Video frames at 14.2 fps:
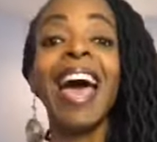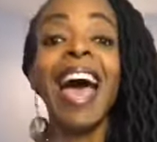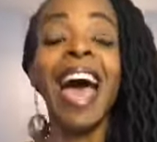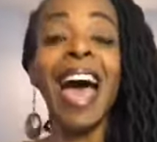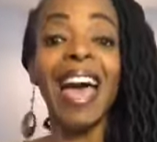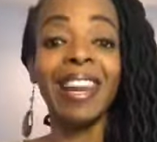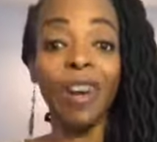
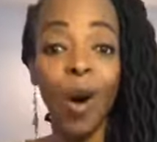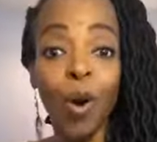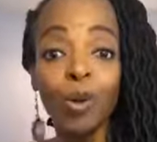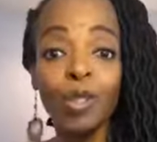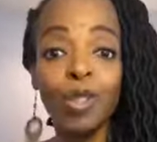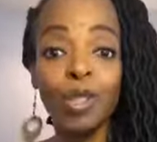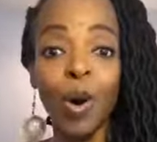And
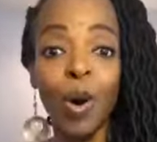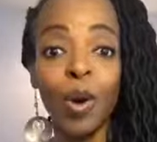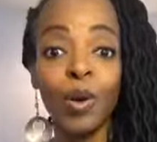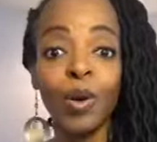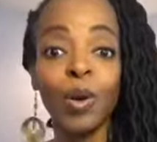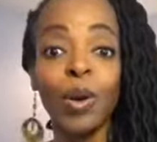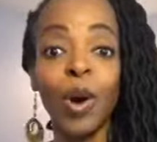also,
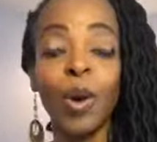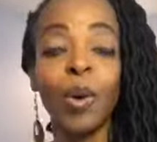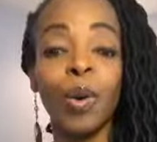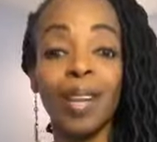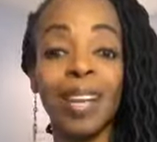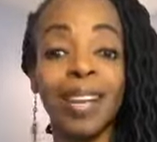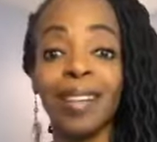you
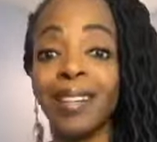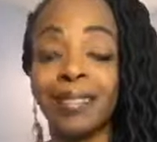know,